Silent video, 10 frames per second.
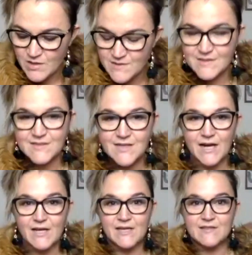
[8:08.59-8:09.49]

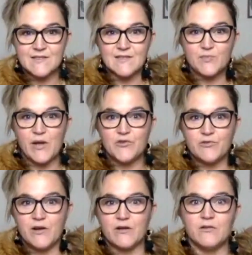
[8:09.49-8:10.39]
society is this
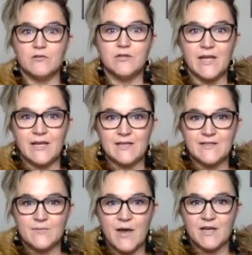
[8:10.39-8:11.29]
patriarchal lady
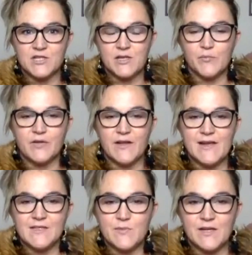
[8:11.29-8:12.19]
smashing place,